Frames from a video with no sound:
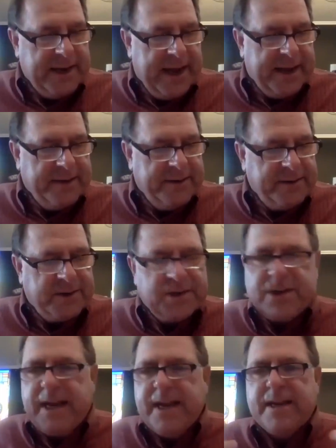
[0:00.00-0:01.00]
and
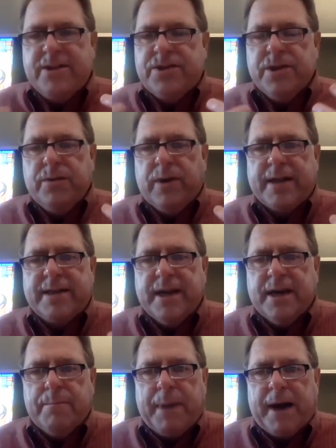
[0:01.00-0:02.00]
just thinking too, I
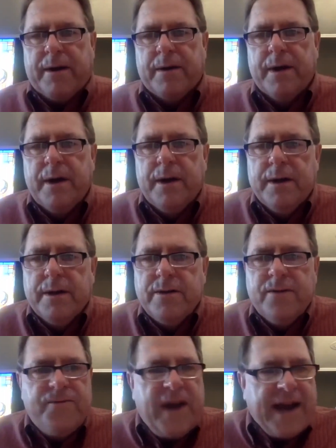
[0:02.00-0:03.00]
think about
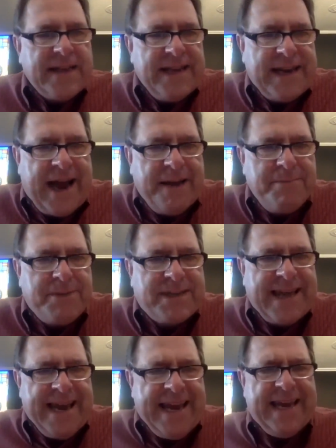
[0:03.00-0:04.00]
the fact that I'm
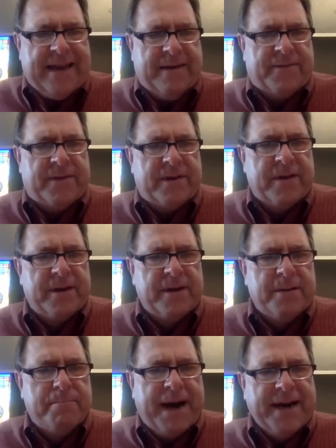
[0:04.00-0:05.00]
saved
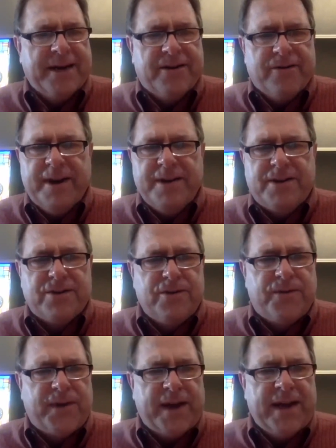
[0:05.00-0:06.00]
by grace through
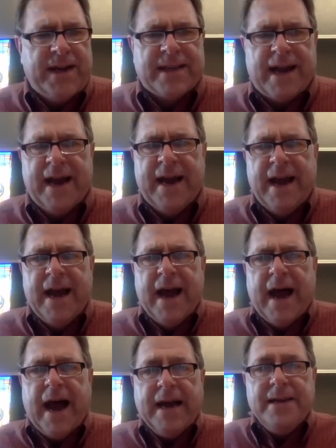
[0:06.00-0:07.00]
faith. I,
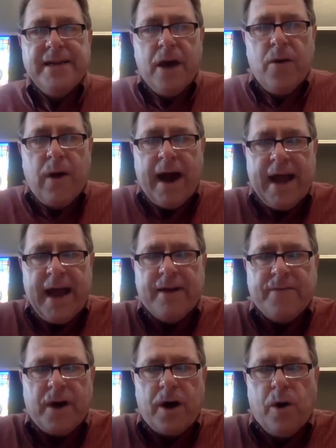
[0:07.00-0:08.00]
I know I
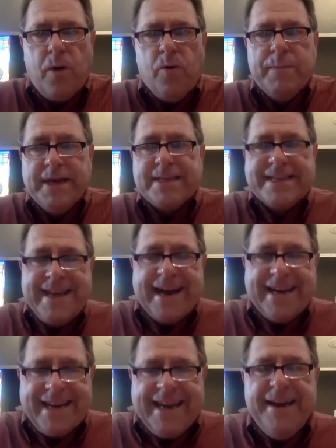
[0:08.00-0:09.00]
have a home and it's
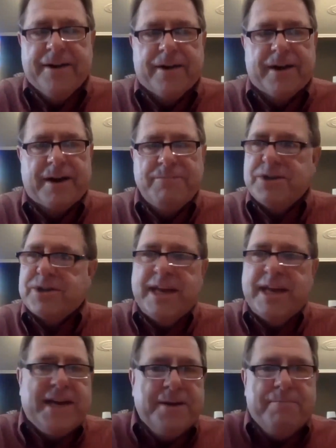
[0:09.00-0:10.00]
not here. I'm just
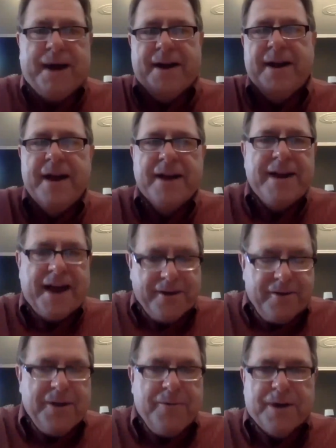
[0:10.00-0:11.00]
thinking about not
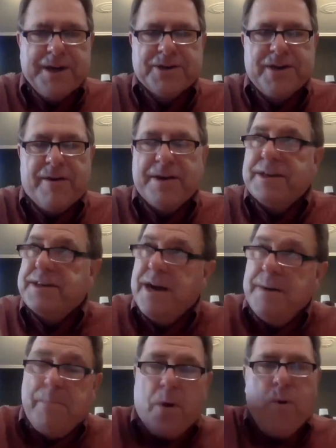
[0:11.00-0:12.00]
only what he's already
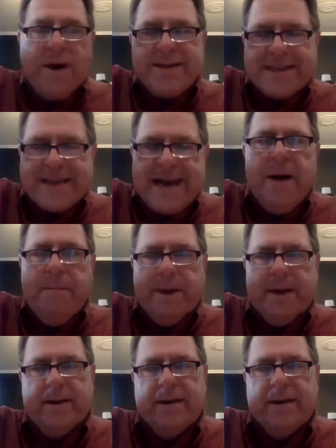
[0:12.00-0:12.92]
done, but what's coming.